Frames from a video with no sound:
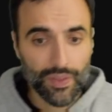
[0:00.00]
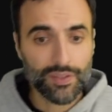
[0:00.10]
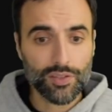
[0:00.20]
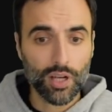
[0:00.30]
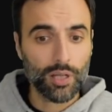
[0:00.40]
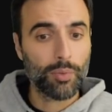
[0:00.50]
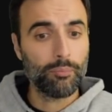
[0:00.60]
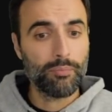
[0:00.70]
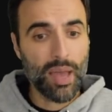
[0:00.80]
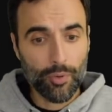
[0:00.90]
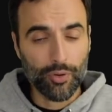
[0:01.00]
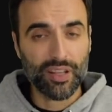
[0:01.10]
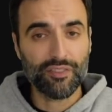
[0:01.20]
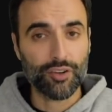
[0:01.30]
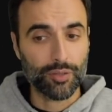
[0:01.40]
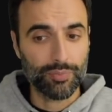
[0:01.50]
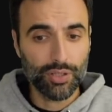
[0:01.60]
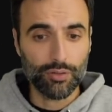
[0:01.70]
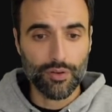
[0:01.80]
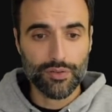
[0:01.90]
This is talking about memory for
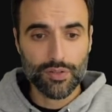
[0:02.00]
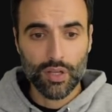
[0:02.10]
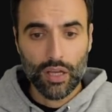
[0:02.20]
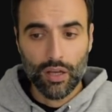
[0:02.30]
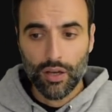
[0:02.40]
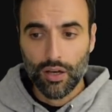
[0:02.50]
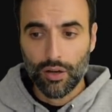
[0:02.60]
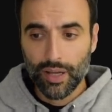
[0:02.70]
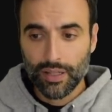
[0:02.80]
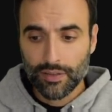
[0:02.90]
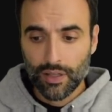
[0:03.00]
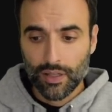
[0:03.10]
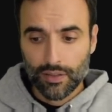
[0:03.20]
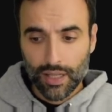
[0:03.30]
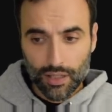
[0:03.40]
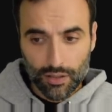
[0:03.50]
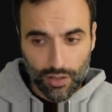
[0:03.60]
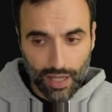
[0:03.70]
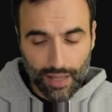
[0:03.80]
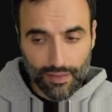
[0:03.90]
computers. All right, taking a
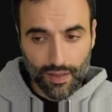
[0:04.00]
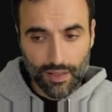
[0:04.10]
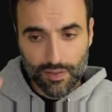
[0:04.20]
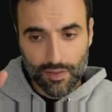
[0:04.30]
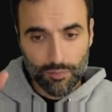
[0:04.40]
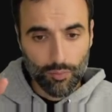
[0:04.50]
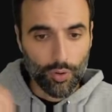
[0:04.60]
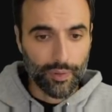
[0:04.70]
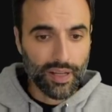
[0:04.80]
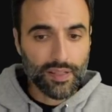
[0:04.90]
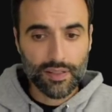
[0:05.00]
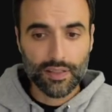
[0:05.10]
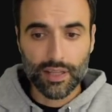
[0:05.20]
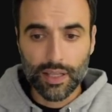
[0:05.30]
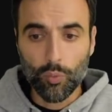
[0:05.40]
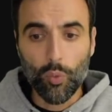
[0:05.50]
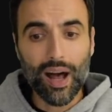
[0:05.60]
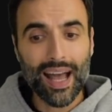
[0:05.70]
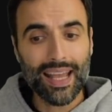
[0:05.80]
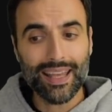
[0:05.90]
look at this more recently,
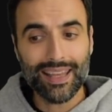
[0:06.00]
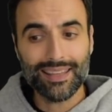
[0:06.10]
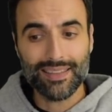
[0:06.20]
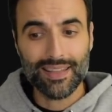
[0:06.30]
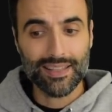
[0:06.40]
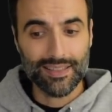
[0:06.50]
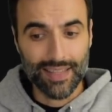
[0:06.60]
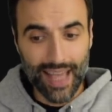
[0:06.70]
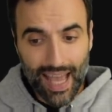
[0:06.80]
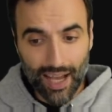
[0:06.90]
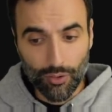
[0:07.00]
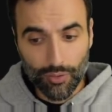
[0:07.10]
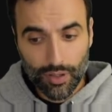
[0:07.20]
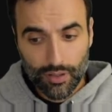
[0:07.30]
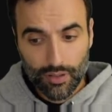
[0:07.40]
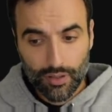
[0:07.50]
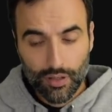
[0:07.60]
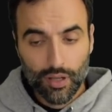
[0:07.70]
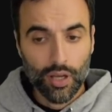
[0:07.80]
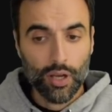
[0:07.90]
why is this down?
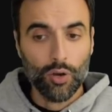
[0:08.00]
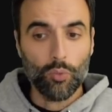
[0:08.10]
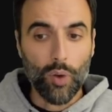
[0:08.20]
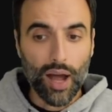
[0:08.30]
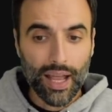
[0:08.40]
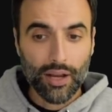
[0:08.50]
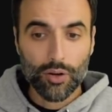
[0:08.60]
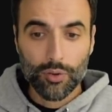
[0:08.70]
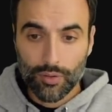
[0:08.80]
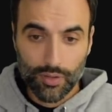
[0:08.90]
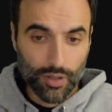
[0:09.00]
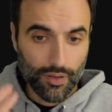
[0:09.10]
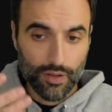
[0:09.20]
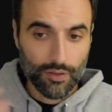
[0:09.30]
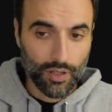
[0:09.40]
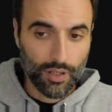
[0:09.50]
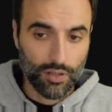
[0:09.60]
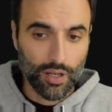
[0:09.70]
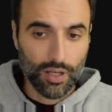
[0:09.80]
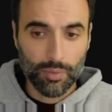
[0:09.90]
Why are, you know, they're
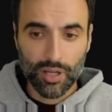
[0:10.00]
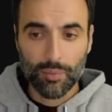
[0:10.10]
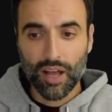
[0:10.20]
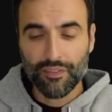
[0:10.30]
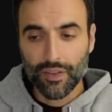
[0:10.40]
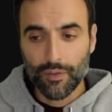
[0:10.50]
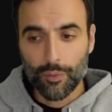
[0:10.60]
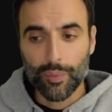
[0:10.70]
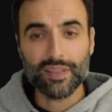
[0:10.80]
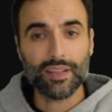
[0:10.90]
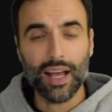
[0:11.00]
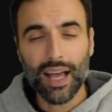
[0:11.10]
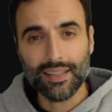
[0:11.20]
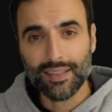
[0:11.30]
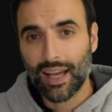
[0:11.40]
talking about coming off the recent highs.